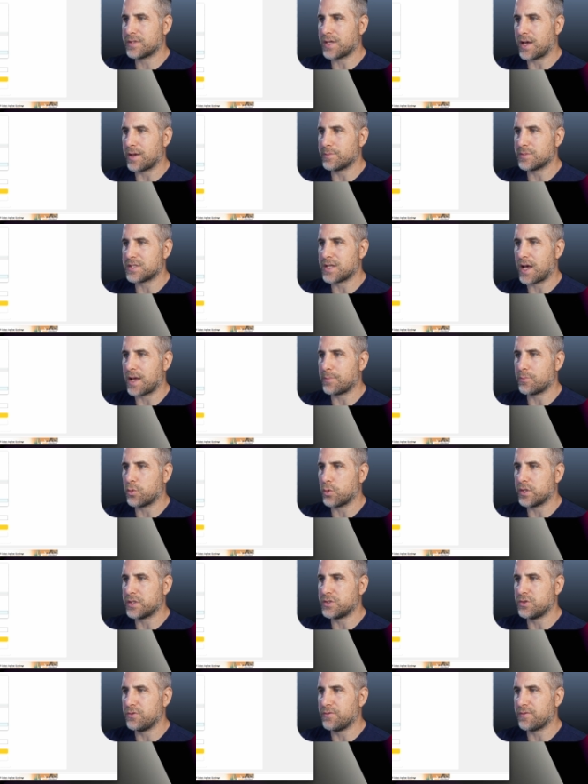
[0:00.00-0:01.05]
times
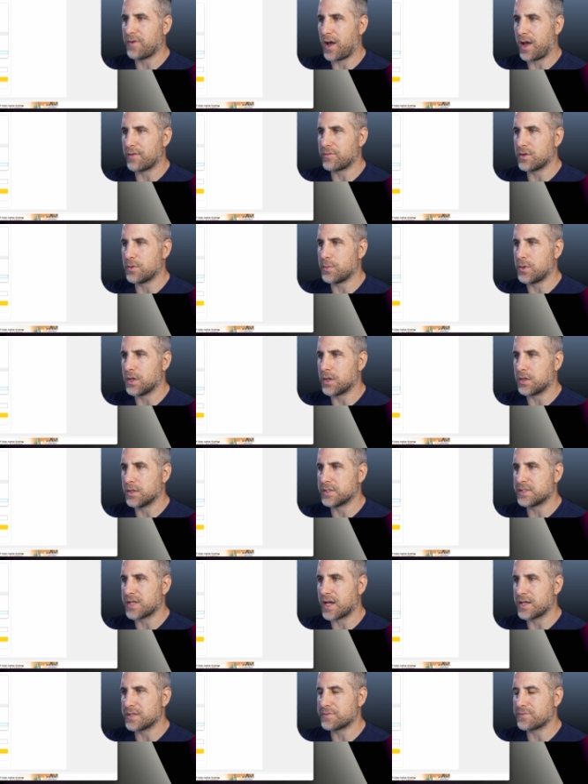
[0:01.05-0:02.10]
9.25 could be a good
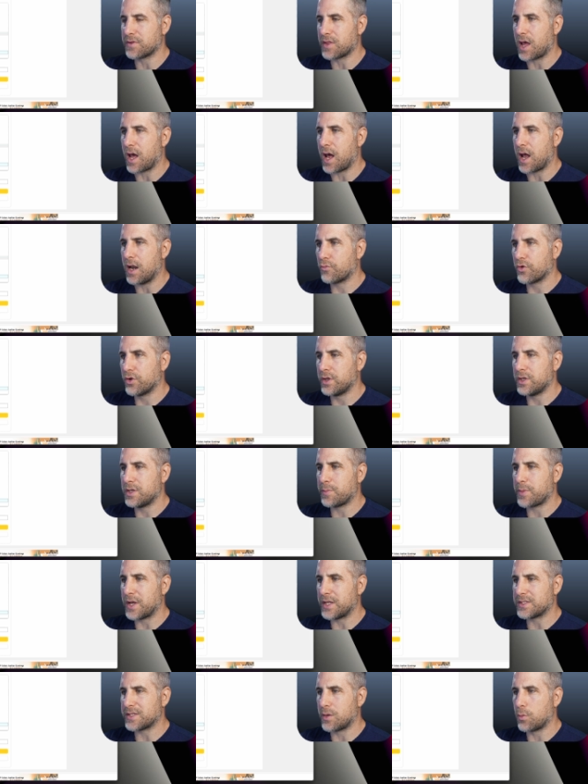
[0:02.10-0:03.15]
size for that. Really
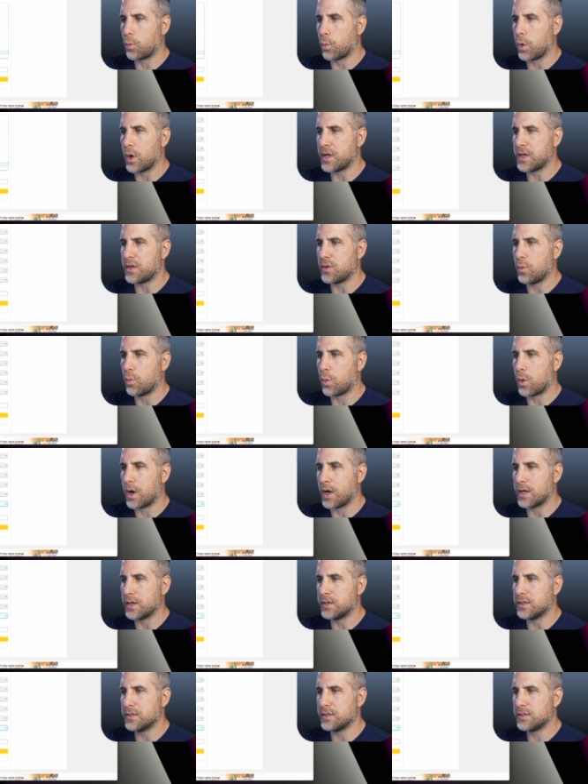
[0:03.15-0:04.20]
depends on what you
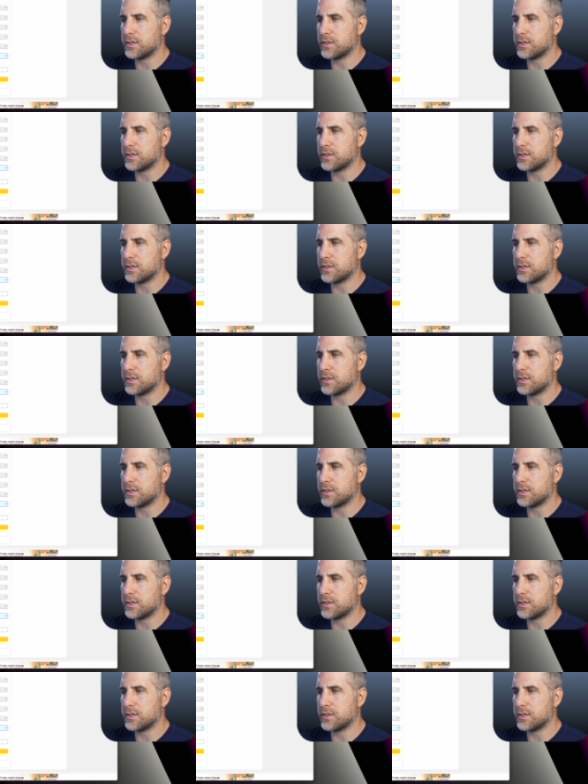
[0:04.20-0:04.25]
want,